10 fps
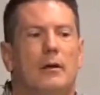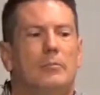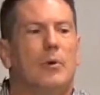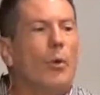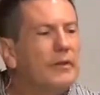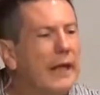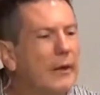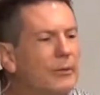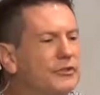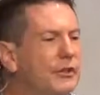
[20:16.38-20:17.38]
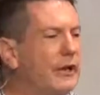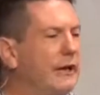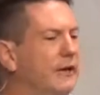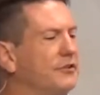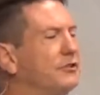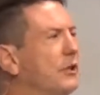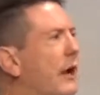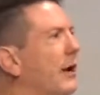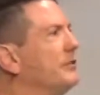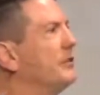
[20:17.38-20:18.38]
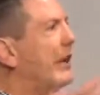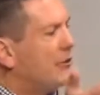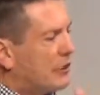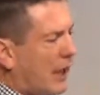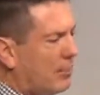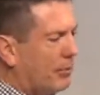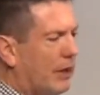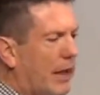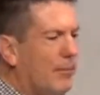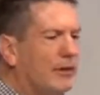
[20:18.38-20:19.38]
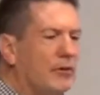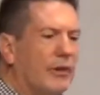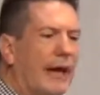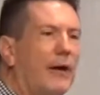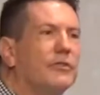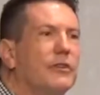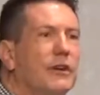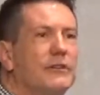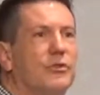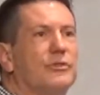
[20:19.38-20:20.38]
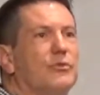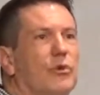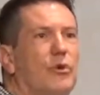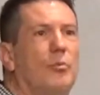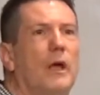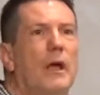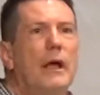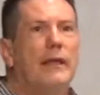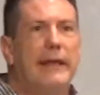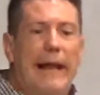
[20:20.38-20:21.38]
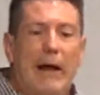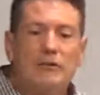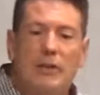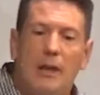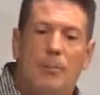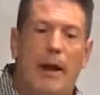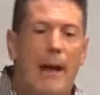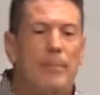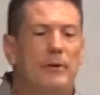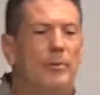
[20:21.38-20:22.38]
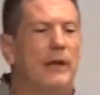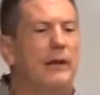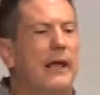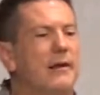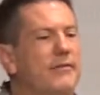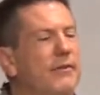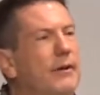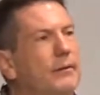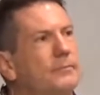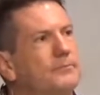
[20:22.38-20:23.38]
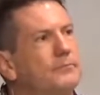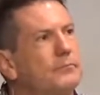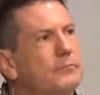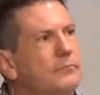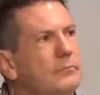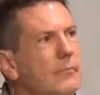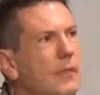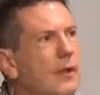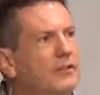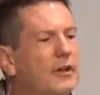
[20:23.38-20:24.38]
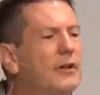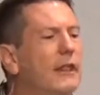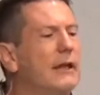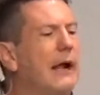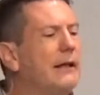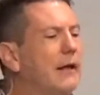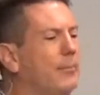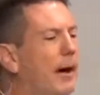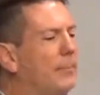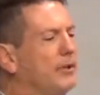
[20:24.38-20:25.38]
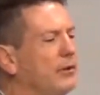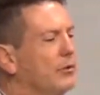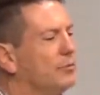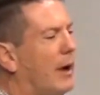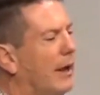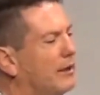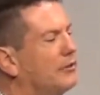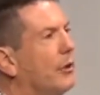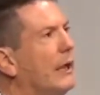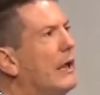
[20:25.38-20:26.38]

But one day he was sitting in his chair as his housekeeper came into the house and into his room, and that housekeeper happened to be a native. And suddenly an idea popped into his mind, and so he